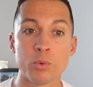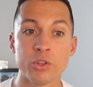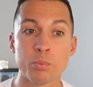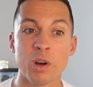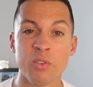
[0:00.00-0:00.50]

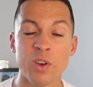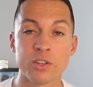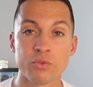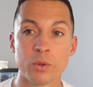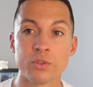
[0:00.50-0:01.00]
this is my
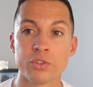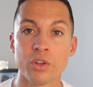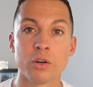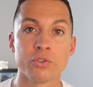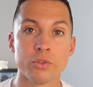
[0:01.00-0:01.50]
first real
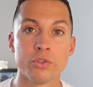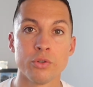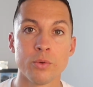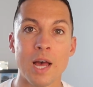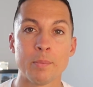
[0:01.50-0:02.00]
introduction
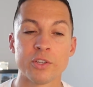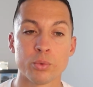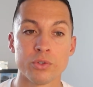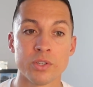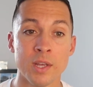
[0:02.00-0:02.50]
to habits
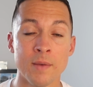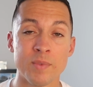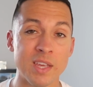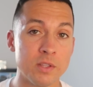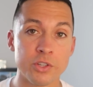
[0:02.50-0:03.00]
was
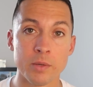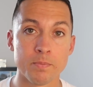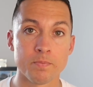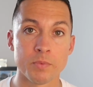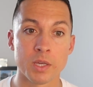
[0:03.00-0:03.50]
in the
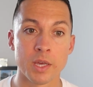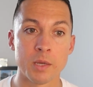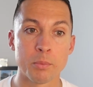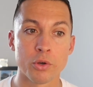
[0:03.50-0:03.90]
gym, okay?